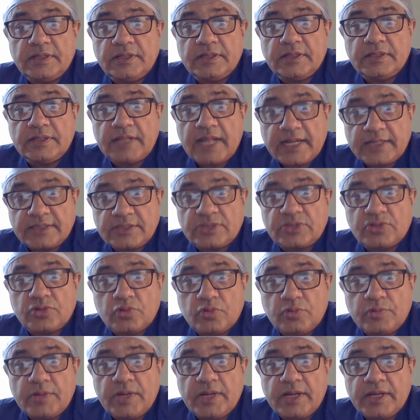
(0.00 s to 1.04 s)

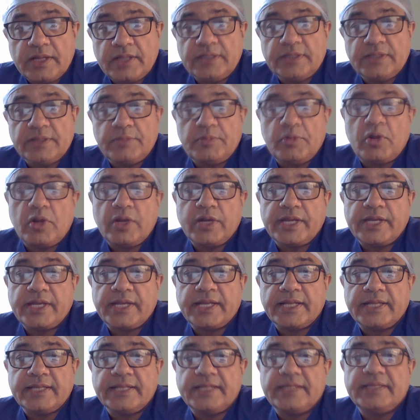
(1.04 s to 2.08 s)
stoma in the
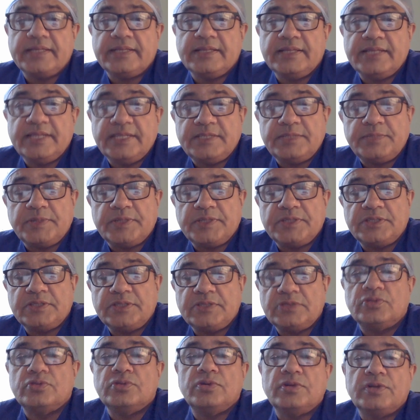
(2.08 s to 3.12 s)
morning, and then these
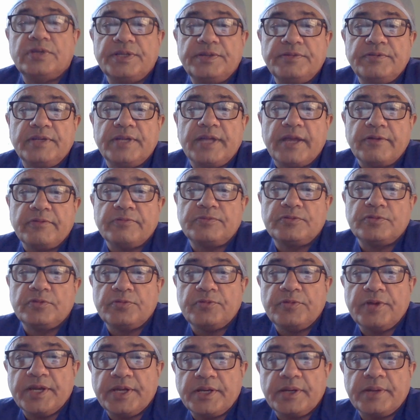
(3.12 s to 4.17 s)
patients do not even have to
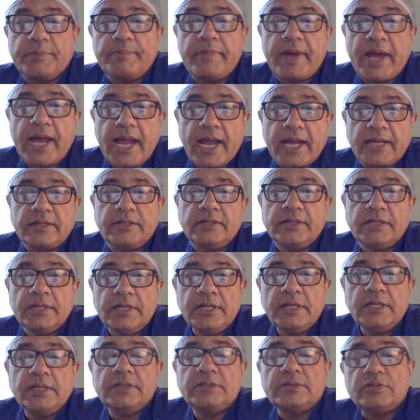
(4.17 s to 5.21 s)
wear a bag
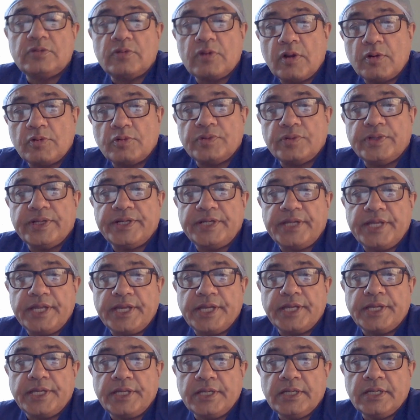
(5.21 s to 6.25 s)
throughout the
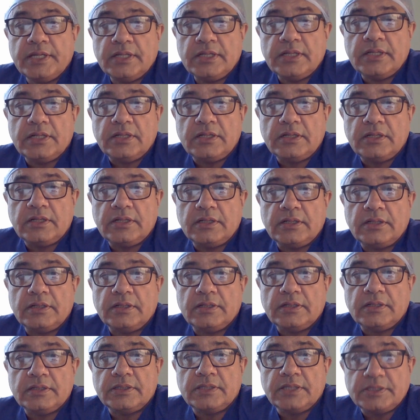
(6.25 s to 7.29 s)
day.
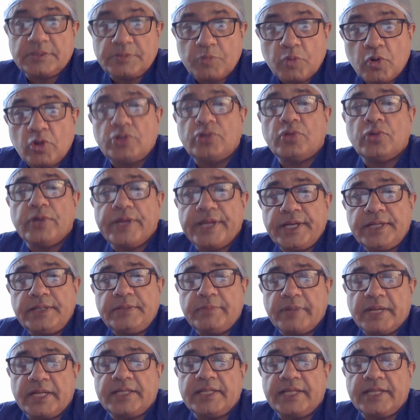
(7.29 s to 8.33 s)
There's more to
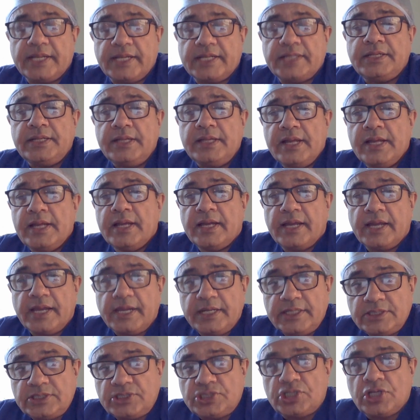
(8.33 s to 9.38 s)
it, but then
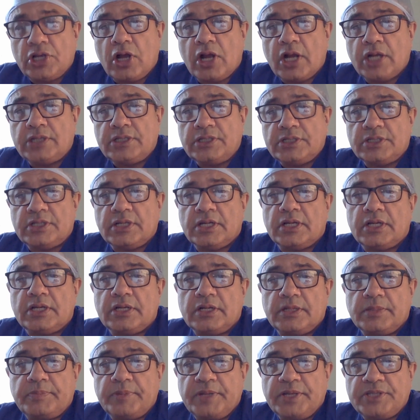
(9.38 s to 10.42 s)
in short,
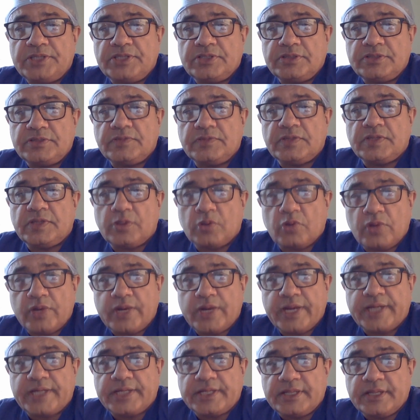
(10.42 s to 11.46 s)
patients with low
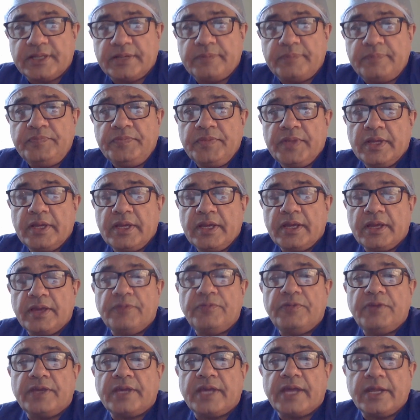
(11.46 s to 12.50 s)
rectum, if
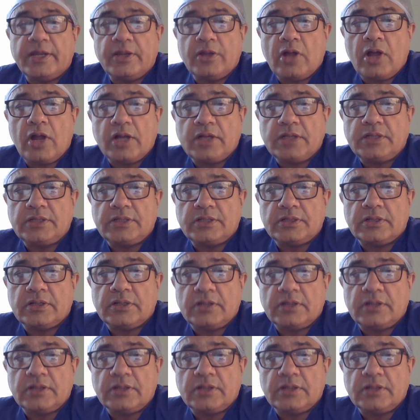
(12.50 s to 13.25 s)
we cannot